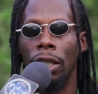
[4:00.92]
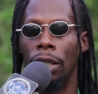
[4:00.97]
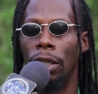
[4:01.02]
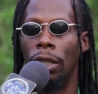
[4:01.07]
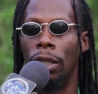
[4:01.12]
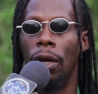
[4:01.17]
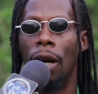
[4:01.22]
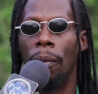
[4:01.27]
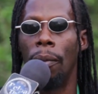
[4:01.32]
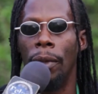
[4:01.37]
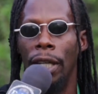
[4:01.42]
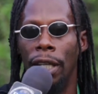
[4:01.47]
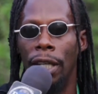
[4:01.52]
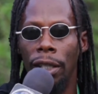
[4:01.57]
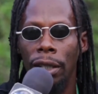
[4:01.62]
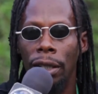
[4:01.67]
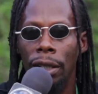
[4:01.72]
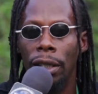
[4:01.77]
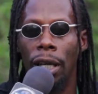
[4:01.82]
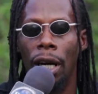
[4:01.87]
You know what I
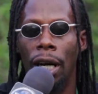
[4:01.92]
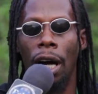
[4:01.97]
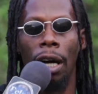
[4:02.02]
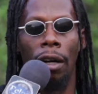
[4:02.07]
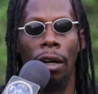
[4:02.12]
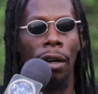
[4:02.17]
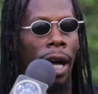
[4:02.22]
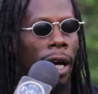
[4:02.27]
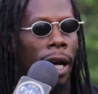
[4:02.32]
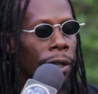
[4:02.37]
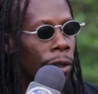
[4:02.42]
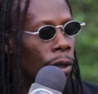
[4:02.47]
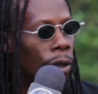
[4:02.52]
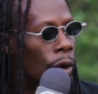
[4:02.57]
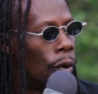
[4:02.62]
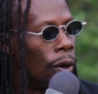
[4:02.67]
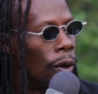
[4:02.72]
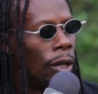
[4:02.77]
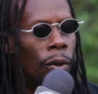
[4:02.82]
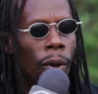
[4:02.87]
mean? All right,
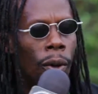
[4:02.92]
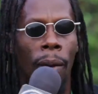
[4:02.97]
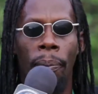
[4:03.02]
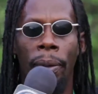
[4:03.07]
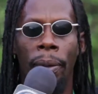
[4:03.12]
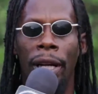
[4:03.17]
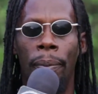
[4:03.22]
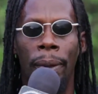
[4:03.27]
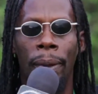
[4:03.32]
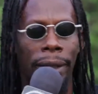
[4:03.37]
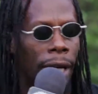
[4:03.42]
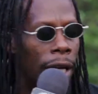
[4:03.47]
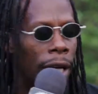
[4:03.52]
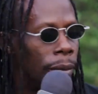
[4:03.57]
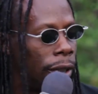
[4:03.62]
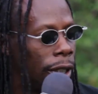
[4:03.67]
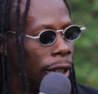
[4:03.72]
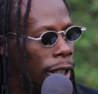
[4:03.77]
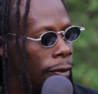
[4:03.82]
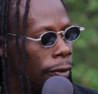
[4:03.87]
now, you know, I Pelpa Time
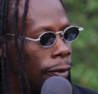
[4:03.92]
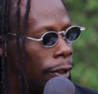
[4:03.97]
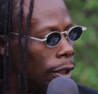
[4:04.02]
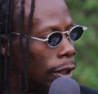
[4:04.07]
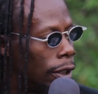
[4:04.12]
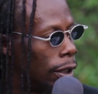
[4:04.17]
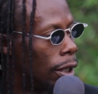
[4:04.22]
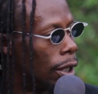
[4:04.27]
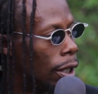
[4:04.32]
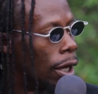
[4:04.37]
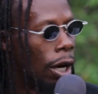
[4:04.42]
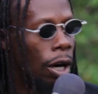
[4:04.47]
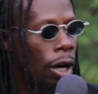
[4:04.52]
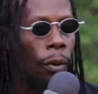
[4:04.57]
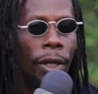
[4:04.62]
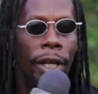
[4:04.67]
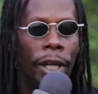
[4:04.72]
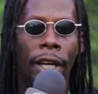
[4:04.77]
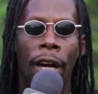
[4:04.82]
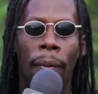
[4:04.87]
TV. And
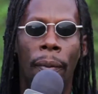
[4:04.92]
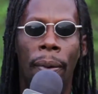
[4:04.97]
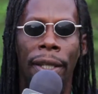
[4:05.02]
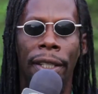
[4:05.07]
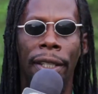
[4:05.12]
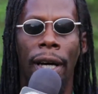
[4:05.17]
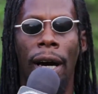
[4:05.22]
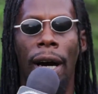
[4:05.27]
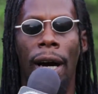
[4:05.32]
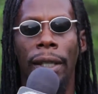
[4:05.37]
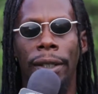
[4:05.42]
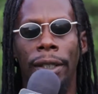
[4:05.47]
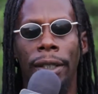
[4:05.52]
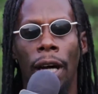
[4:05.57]
we're there upon the hot